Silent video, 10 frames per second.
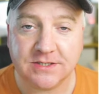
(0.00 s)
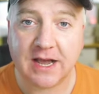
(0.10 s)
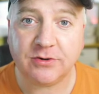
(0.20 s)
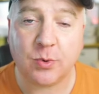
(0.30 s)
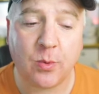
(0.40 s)

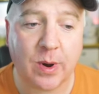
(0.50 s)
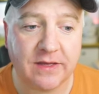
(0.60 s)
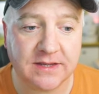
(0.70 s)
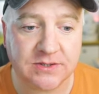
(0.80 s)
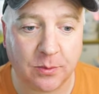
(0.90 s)
how do we
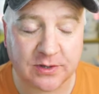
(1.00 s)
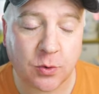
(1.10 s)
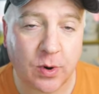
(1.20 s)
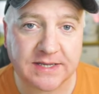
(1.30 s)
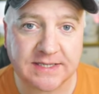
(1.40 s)
wire this up? It's
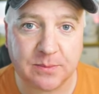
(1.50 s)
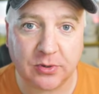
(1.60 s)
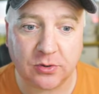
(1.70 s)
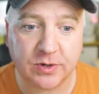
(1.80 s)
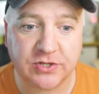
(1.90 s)
quite
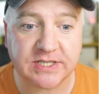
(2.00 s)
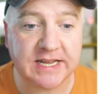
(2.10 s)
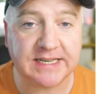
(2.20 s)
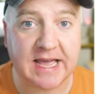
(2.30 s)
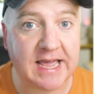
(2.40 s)
simple, we just
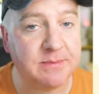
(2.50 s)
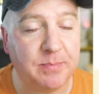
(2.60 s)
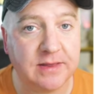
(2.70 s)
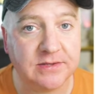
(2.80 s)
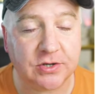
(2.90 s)
need 8
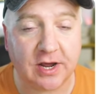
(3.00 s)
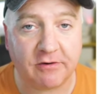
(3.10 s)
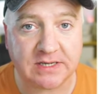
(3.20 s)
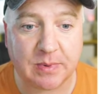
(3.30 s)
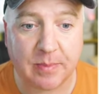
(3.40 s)
pins on our
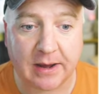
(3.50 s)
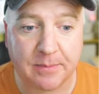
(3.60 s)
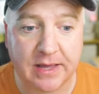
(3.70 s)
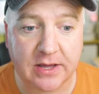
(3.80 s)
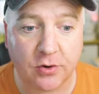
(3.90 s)
Raspberry Pi
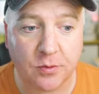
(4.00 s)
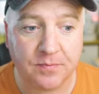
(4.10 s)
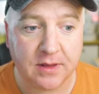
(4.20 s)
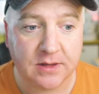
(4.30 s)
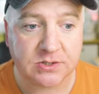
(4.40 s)
Pico.
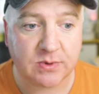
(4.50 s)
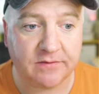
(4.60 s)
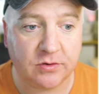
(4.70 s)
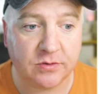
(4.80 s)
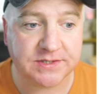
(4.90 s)
So
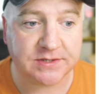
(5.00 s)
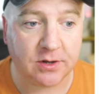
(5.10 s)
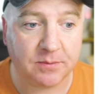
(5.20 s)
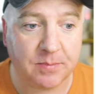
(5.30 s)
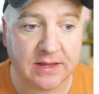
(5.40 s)
I've used
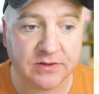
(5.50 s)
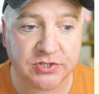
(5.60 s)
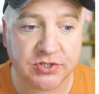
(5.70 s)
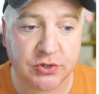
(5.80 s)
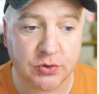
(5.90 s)

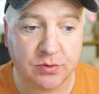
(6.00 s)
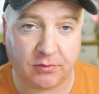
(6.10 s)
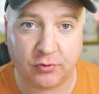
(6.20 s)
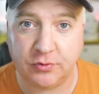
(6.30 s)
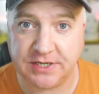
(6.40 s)
pins 2
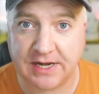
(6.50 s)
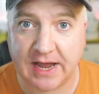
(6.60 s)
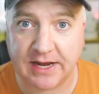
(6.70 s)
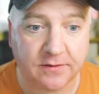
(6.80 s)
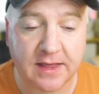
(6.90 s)
through to
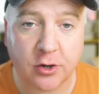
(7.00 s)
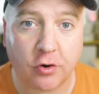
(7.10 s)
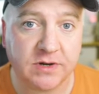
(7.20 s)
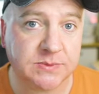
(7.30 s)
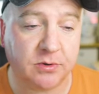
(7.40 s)
9. They
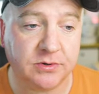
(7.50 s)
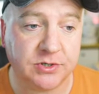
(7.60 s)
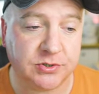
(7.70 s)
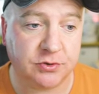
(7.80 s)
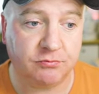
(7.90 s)

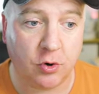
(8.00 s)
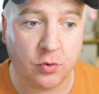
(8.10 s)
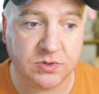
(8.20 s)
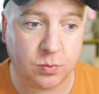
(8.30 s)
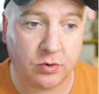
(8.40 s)
correspond to
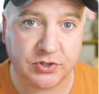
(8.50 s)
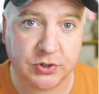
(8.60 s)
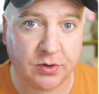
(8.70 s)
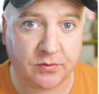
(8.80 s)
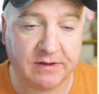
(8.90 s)
rows 1,
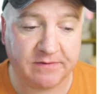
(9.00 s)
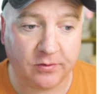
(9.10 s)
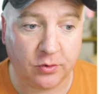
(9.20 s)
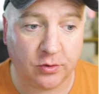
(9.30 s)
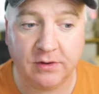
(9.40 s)
2, 3,
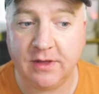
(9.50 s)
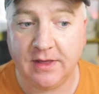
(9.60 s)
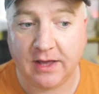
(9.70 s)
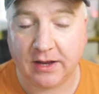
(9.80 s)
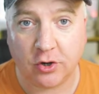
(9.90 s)
4
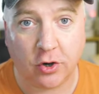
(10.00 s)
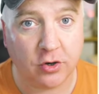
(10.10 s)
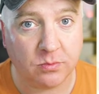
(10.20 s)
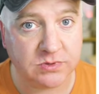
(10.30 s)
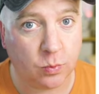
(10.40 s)
and
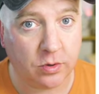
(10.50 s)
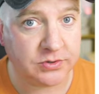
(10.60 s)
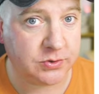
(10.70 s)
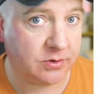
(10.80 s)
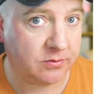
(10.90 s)
columns
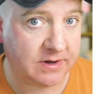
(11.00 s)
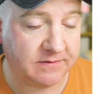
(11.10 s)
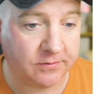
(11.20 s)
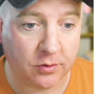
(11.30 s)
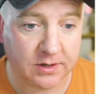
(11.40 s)
1, 2, 3,
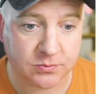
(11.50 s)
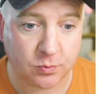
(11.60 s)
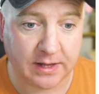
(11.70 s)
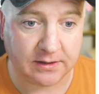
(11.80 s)
4 as well.